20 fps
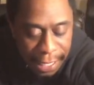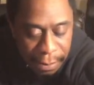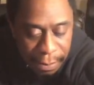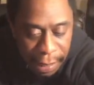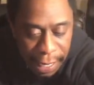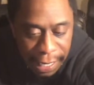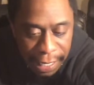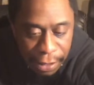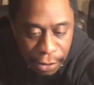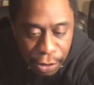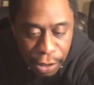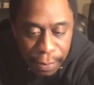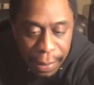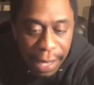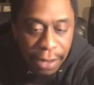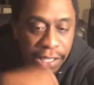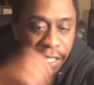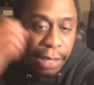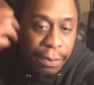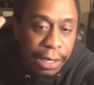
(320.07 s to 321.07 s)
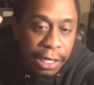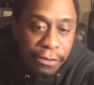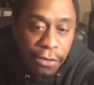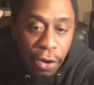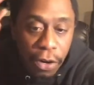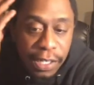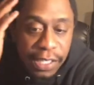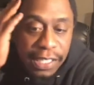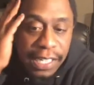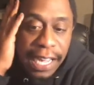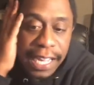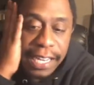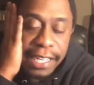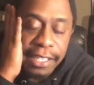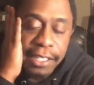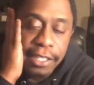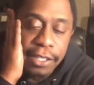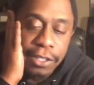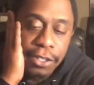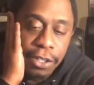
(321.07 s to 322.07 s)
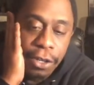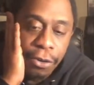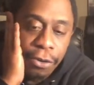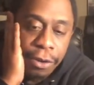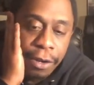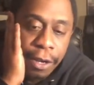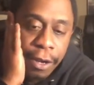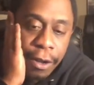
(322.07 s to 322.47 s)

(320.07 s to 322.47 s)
but I had to do some housekeeping as far as lighting is concerned.